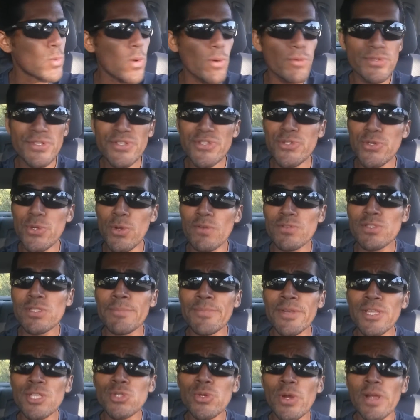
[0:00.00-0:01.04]
what would you do if
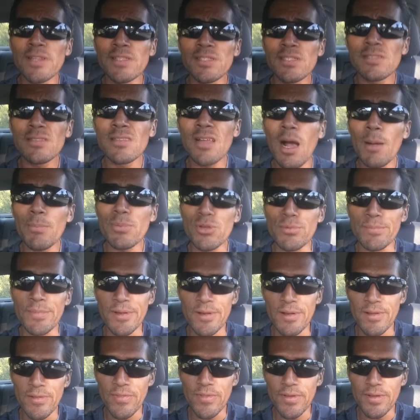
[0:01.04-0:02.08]
somebody tried to stop your
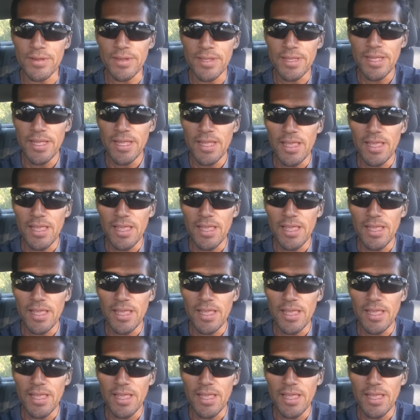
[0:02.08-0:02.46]
marathon?